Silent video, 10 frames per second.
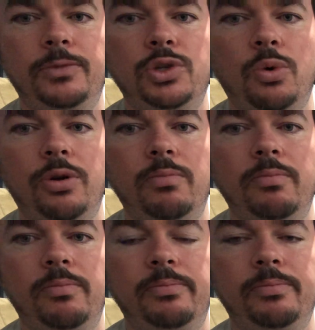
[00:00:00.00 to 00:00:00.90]

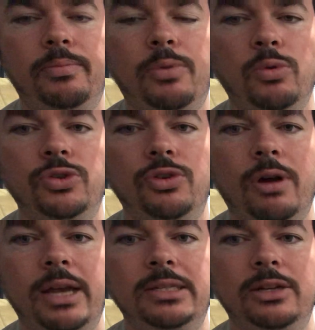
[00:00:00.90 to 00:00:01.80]
Jordan,
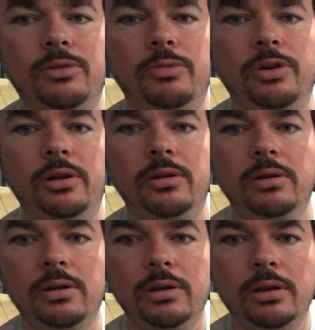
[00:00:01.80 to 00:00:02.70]
posterizing him on
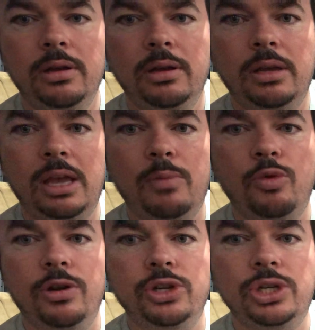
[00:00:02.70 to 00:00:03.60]

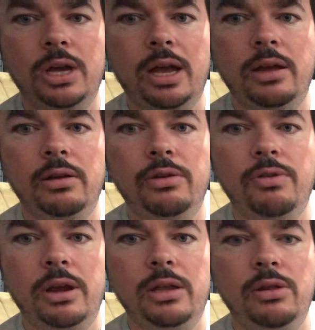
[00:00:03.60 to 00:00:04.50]
game-winning shot.
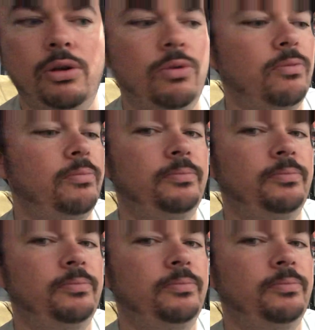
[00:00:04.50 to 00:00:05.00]
Craig Elo